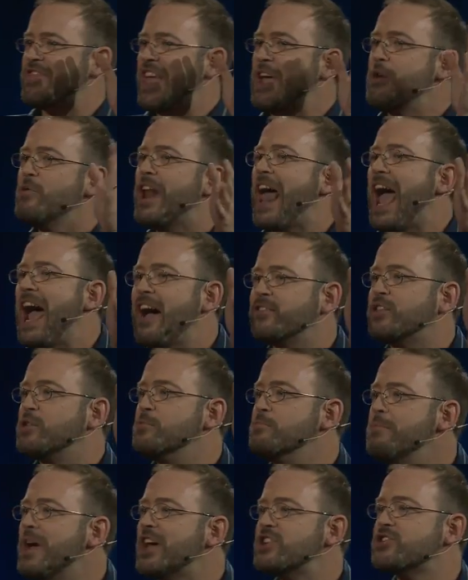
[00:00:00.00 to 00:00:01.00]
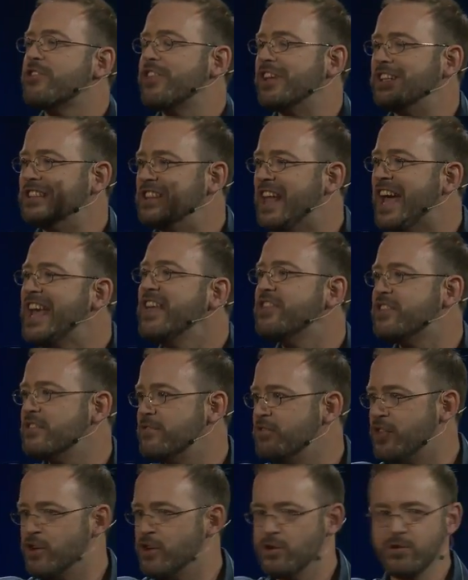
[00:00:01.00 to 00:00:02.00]
they would have to measure the length
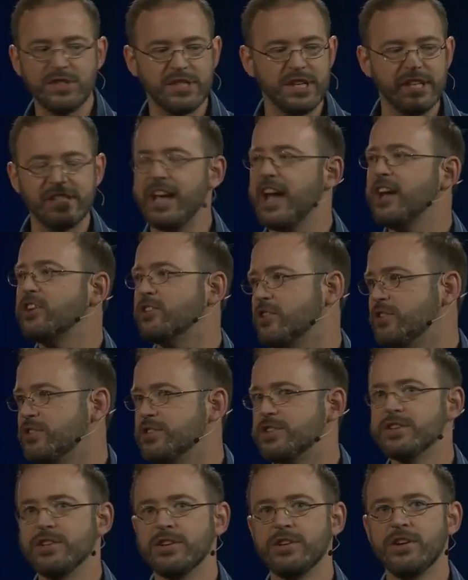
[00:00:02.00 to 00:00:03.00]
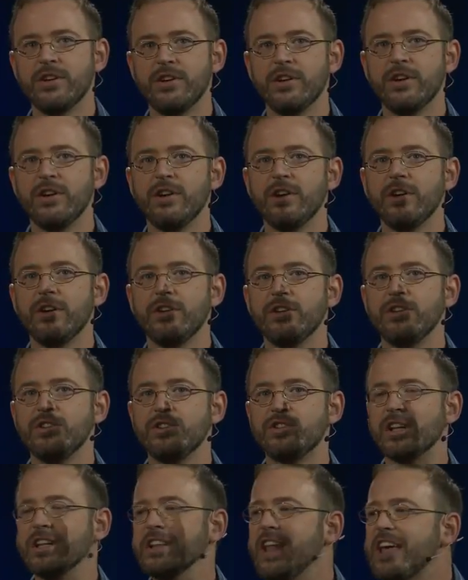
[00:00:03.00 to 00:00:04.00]
of those detectors
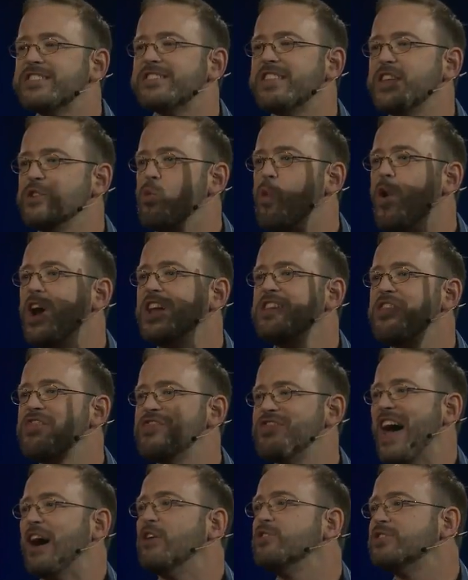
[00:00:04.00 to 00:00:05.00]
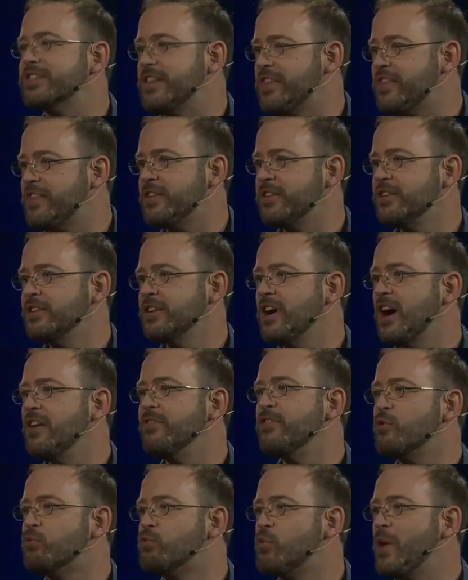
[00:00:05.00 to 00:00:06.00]
to less than 1,000th
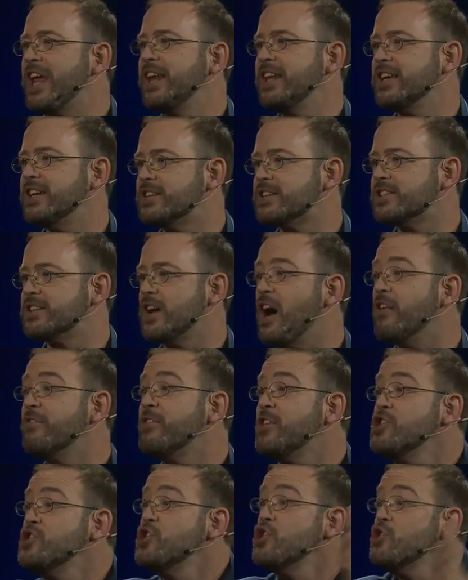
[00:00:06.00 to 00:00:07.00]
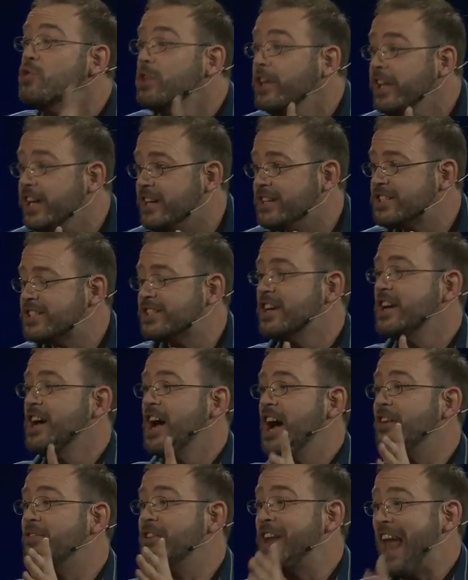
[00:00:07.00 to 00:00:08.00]
of the radius of the nucleus
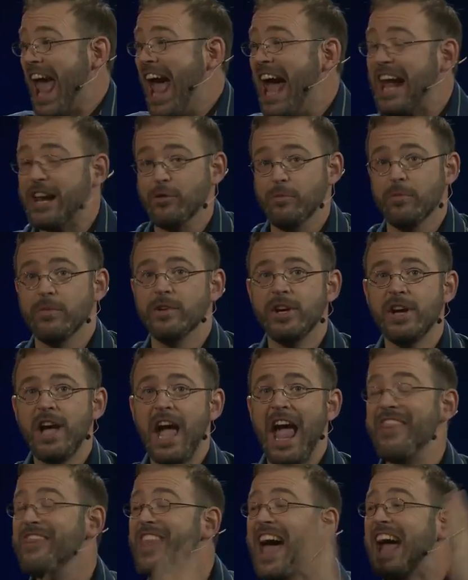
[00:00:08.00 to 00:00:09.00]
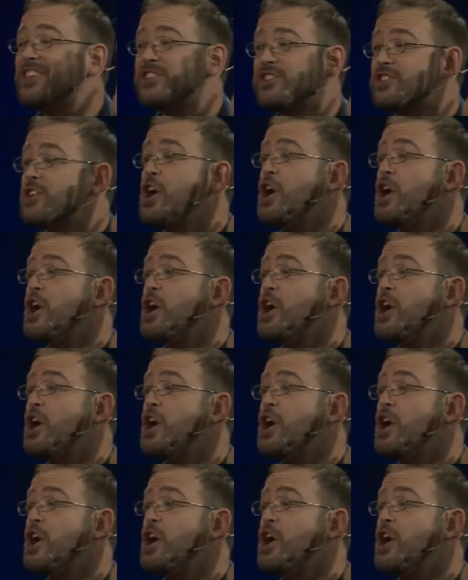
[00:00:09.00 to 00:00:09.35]
of an atom. And that's